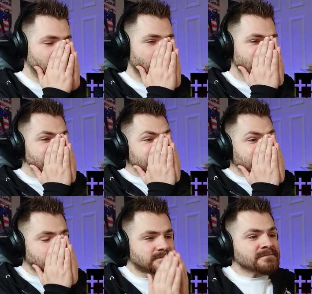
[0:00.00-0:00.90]

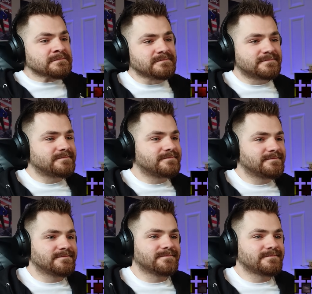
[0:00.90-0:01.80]

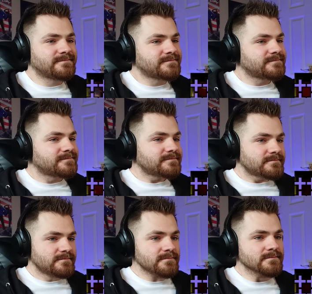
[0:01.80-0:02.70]

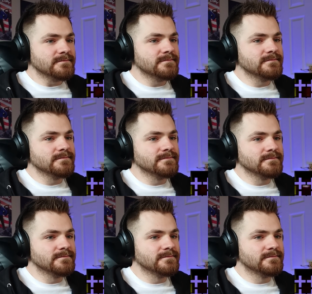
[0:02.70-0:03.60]

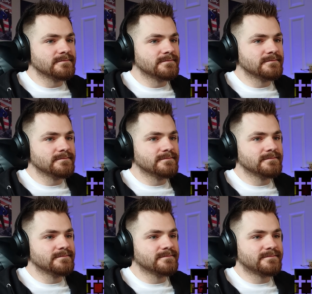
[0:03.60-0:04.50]

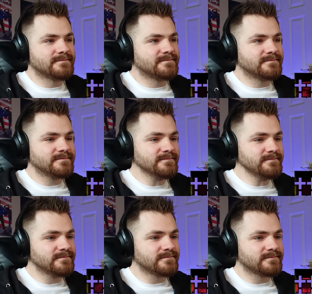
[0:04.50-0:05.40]

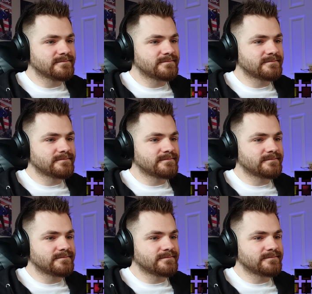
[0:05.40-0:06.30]

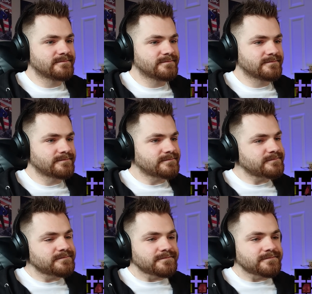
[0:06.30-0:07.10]
(no one is talking)